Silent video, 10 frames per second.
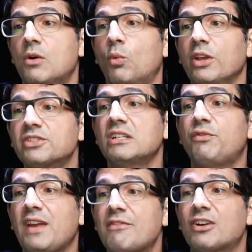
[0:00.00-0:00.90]
Wilson
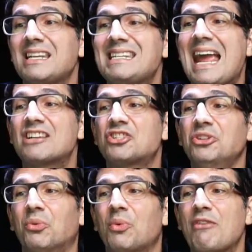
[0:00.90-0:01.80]
favored a
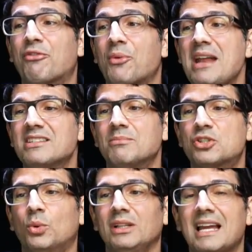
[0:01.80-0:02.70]
national referendum
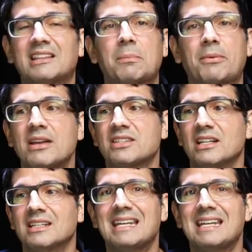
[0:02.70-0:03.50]
to elect the president.